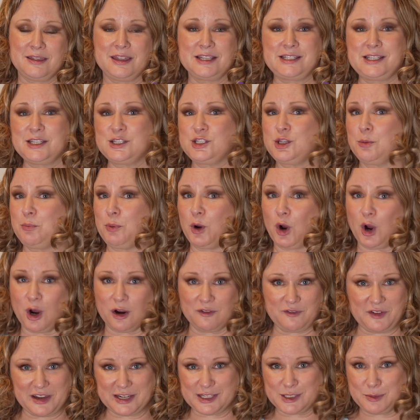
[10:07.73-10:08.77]
This is the
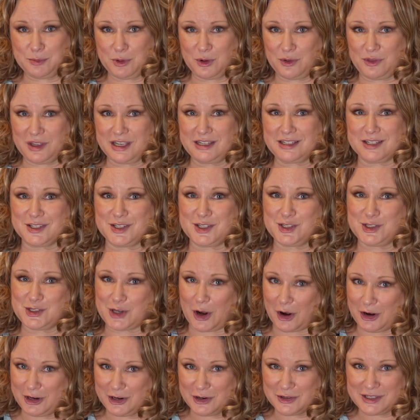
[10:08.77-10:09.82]
perfect smoothie to
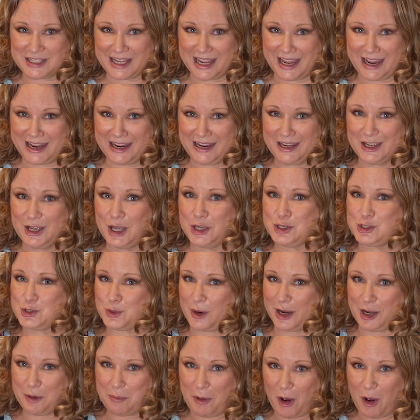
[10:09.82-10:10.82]
start your day, drink